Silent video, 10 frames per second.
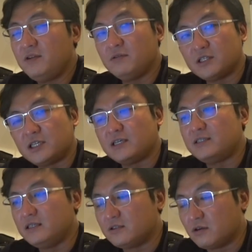though the
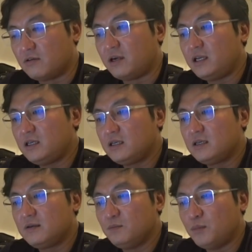chassis is alright,
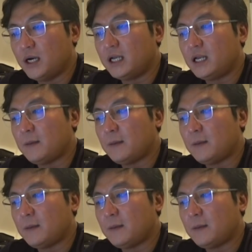but